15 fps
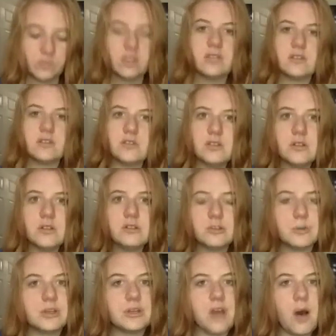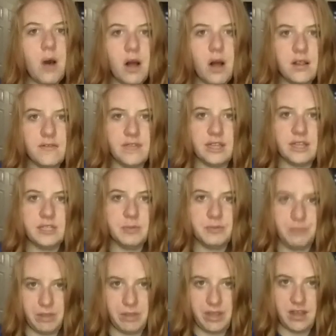So students would know all of this
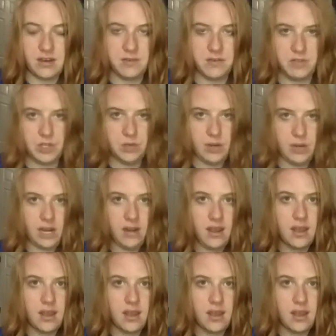before the end of the unit.